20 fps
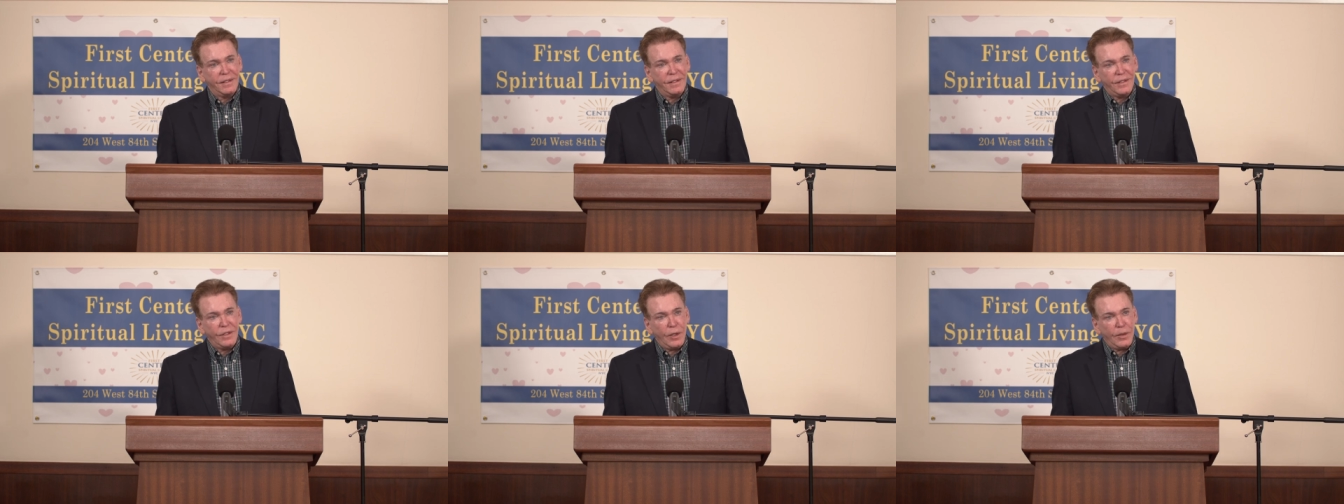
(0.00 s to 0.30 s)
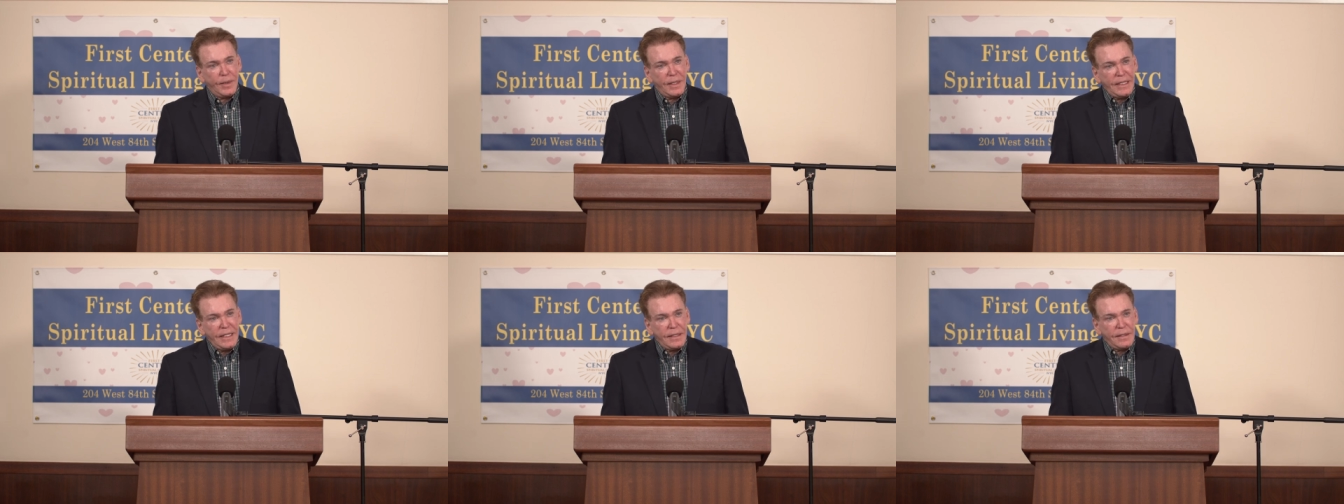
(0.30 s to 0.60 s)

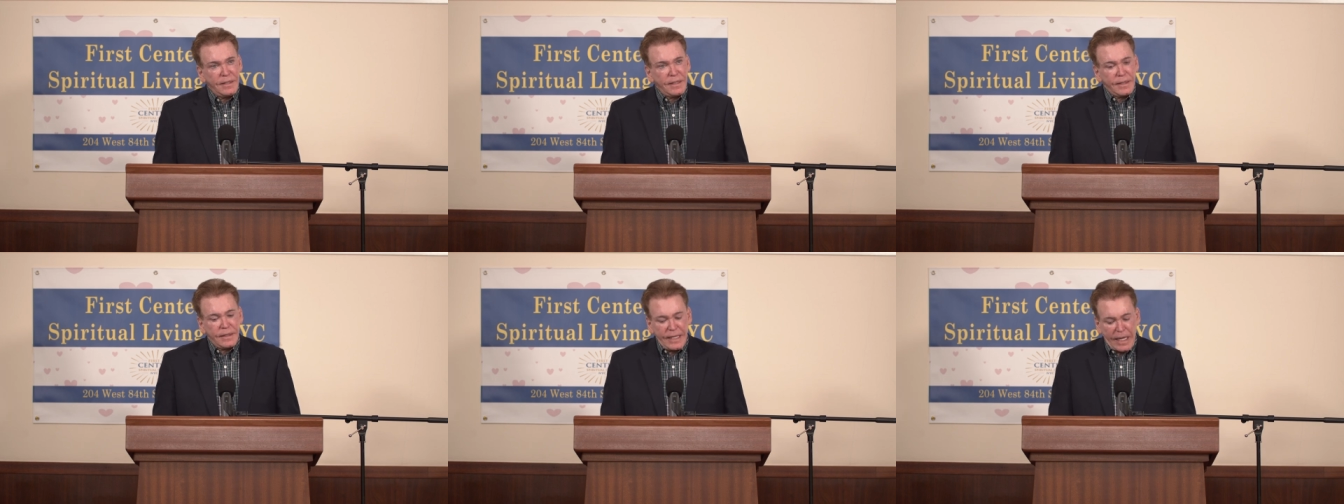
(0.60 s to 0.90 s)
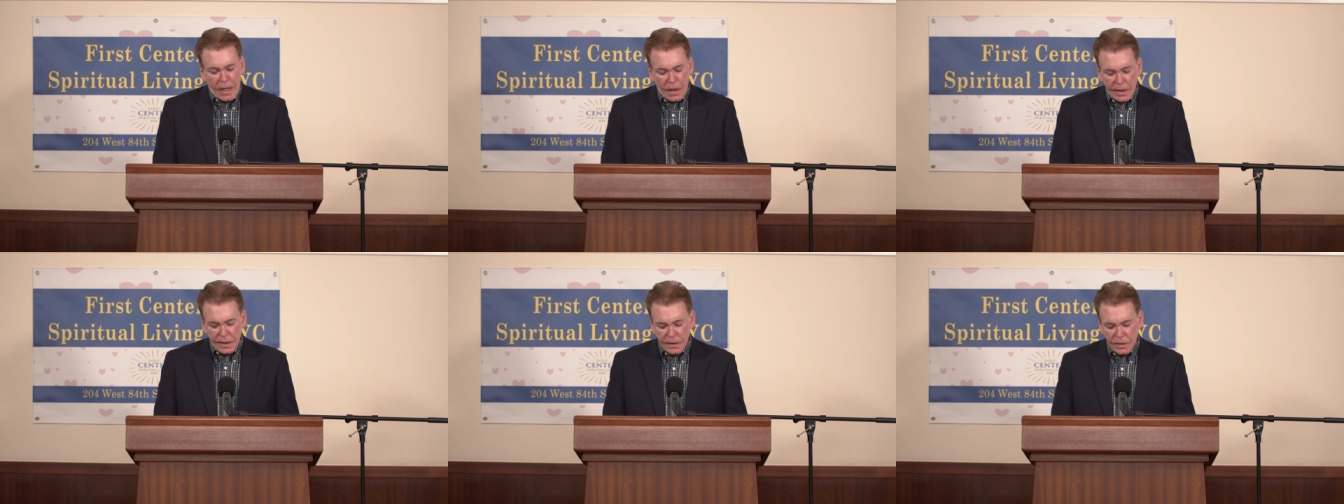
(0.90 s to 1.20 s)
Nobody needs to
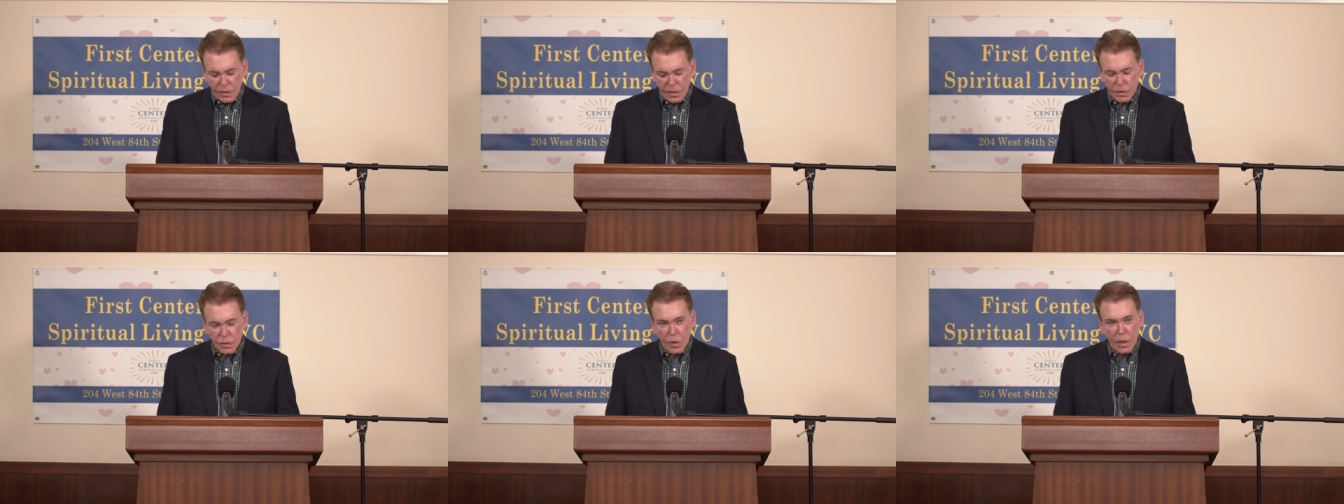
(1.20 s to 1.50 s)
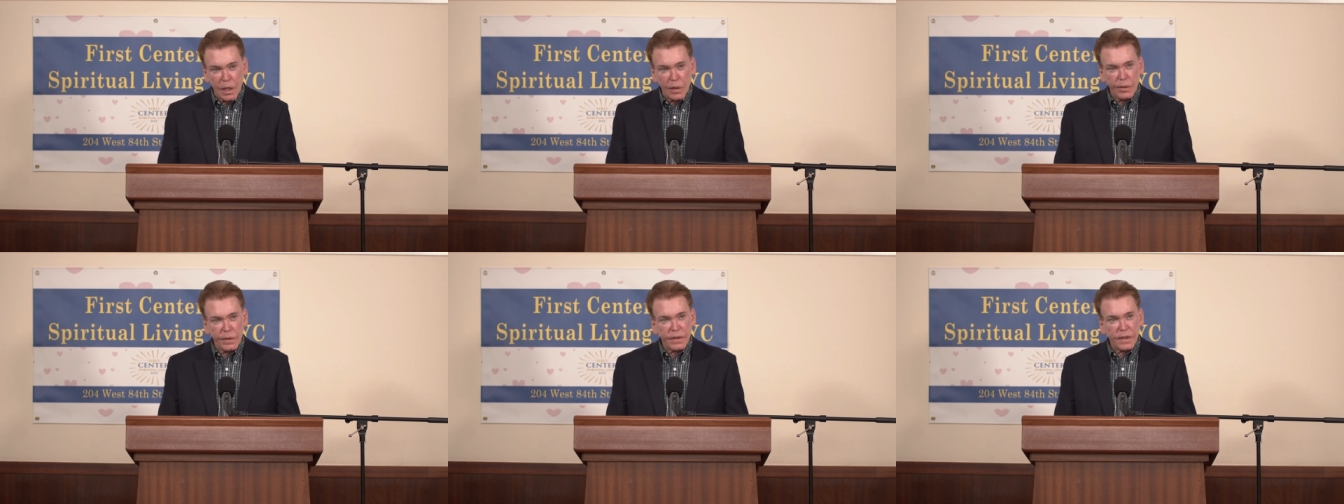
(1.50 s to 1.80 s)
tell us what's
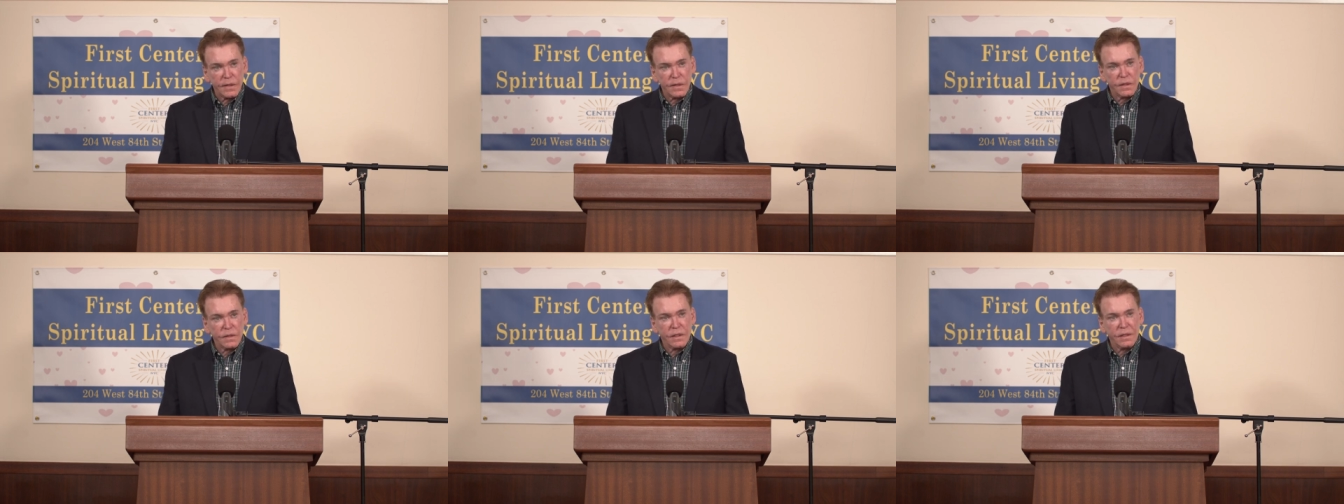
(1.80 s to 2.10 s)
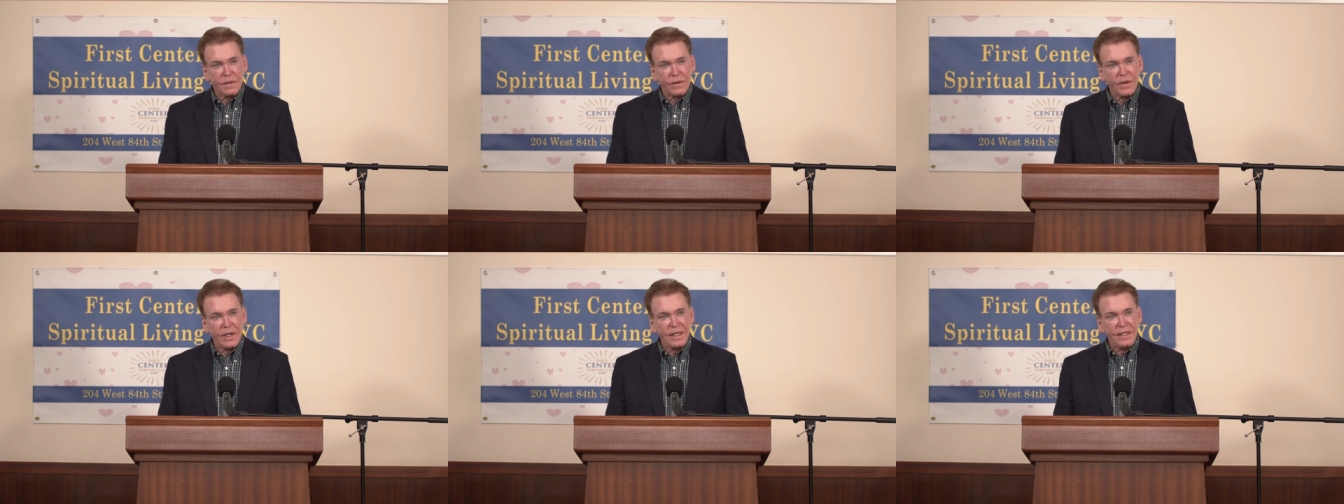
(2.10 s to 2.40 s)
wrong with us,
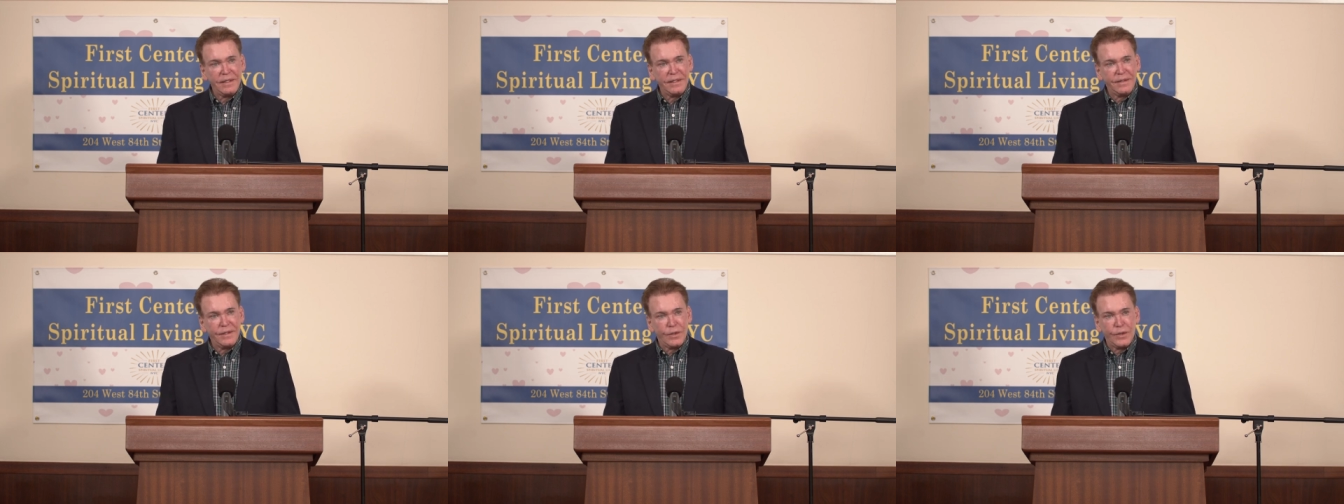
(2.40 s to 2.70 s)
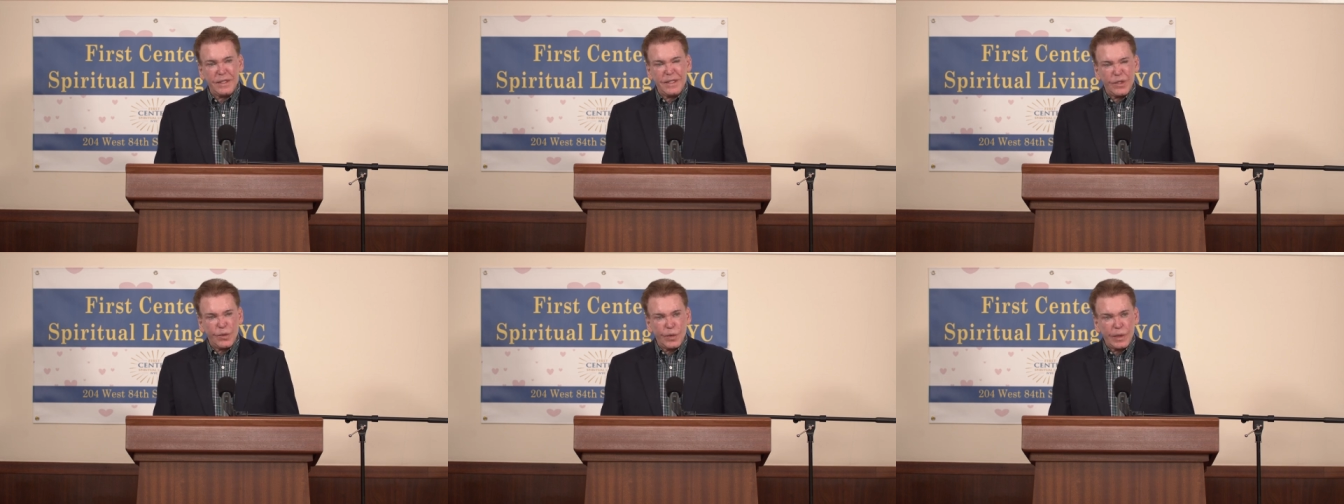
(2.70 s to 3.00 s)
right? There
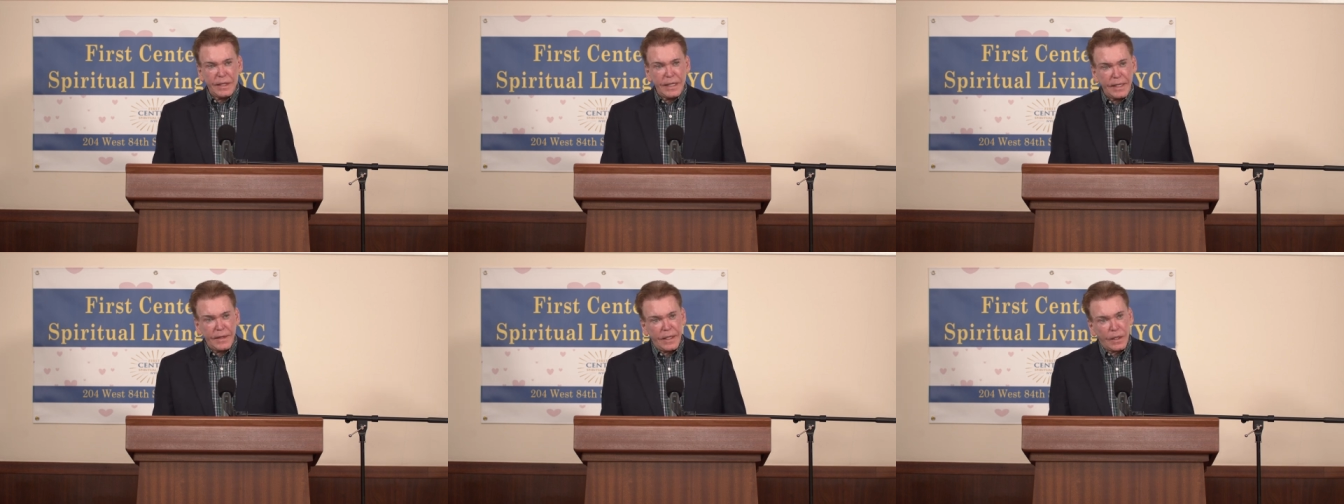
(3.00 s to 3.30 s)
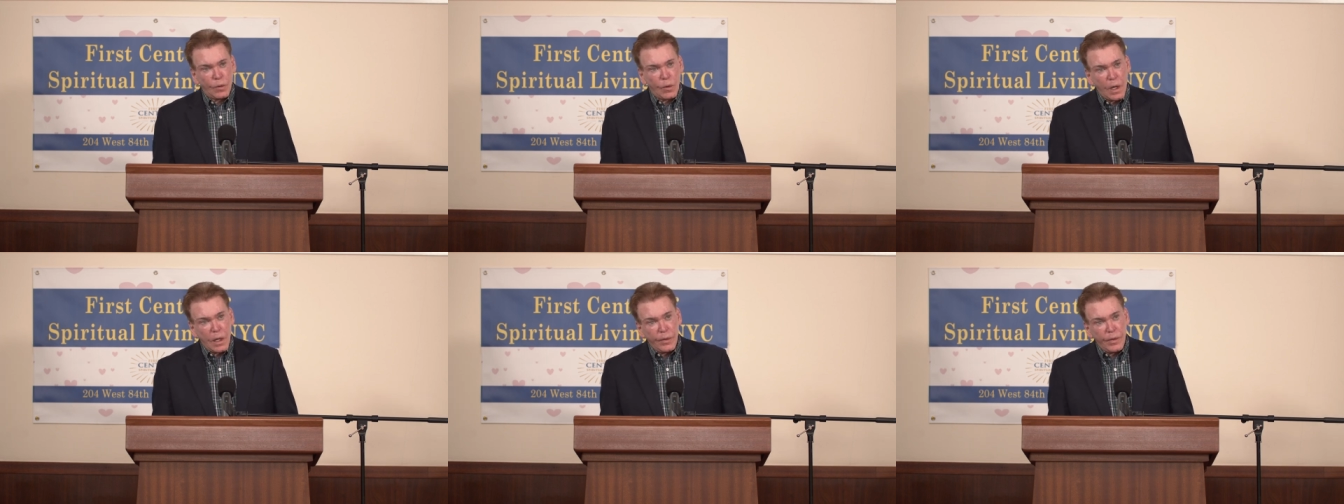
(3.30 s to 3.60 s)
isn't really
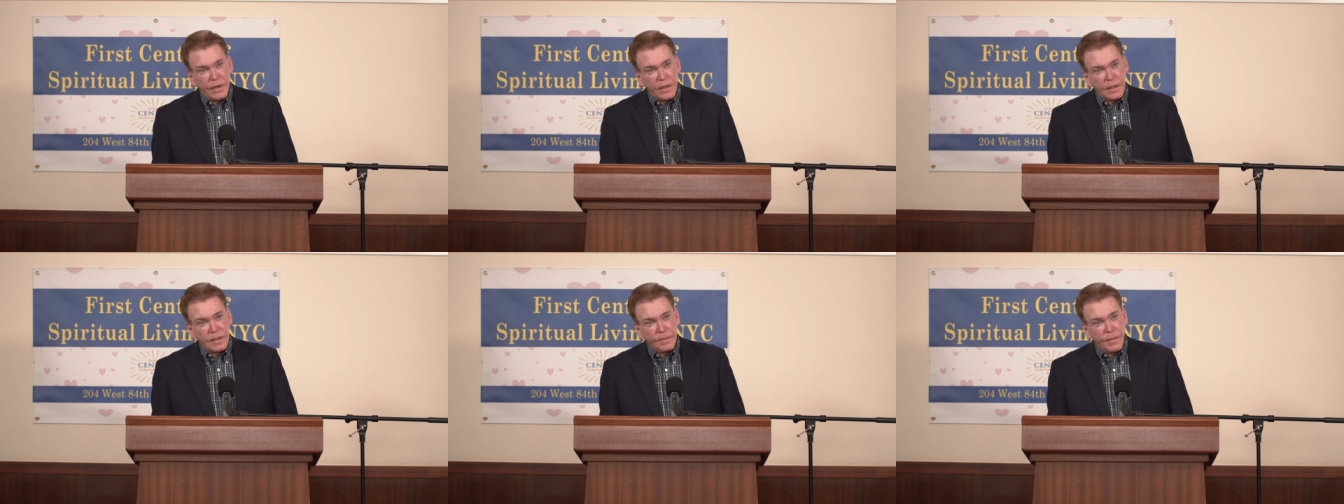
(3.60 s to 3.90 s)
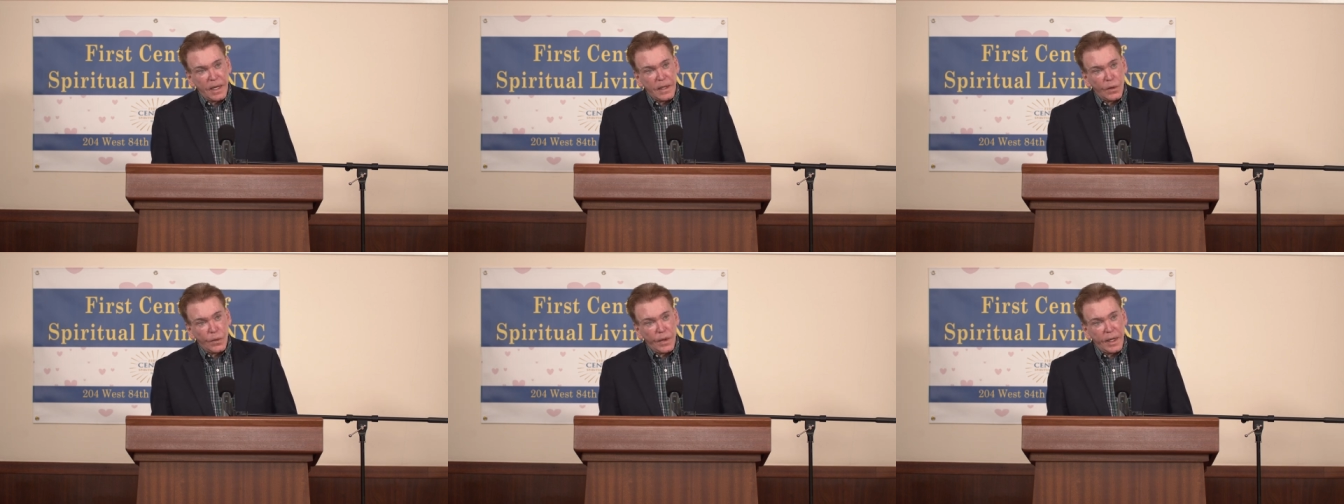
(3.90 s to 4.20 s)
anything wrong with us,
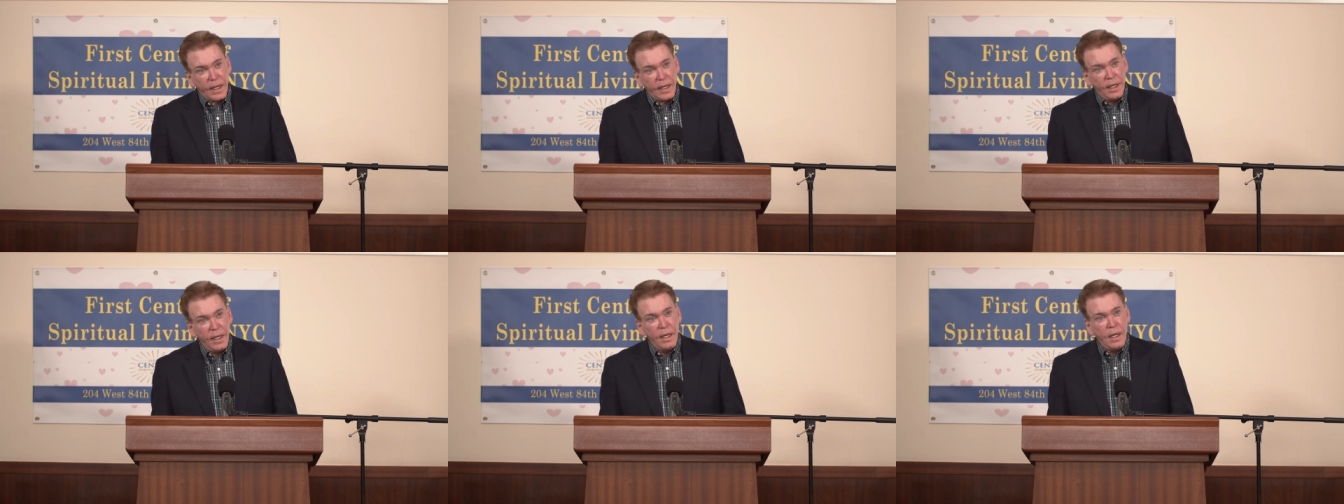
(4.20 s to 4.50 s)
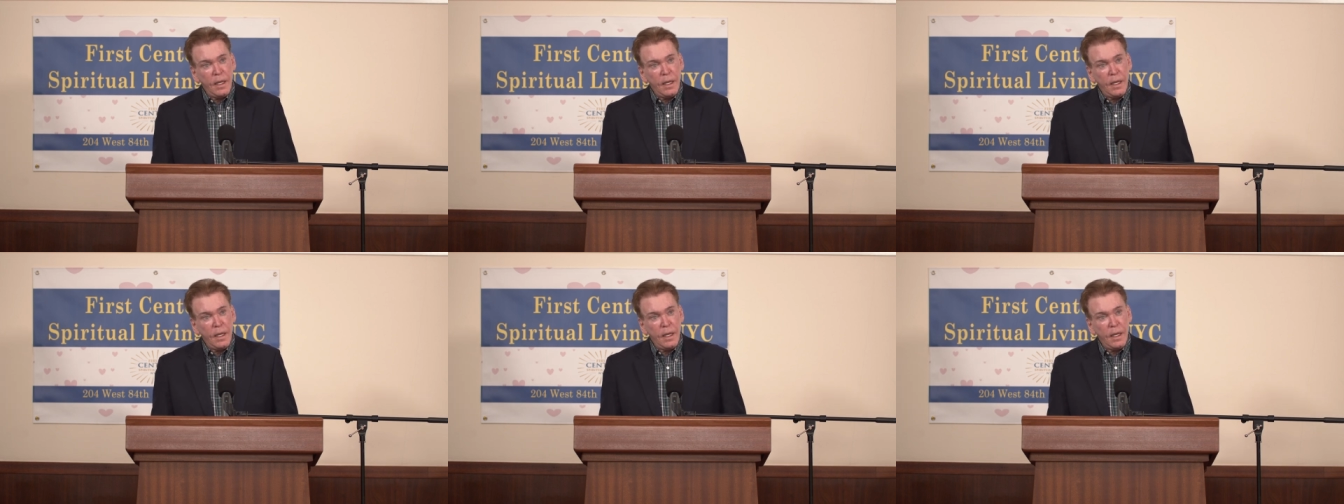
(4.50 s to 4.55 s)
by the way.